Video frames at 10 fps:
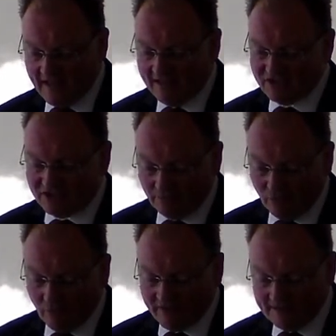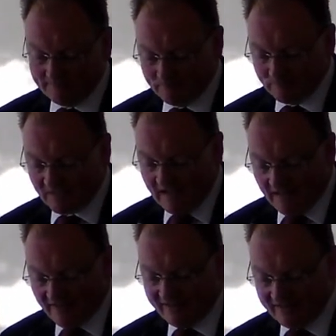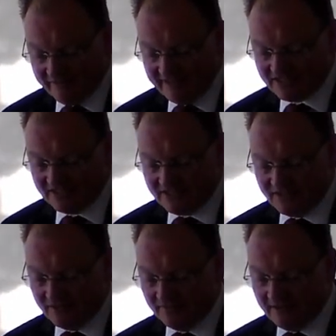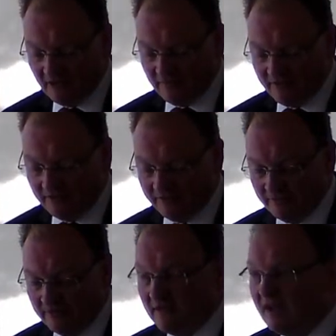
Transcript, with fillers: and supporting other investors in the development of,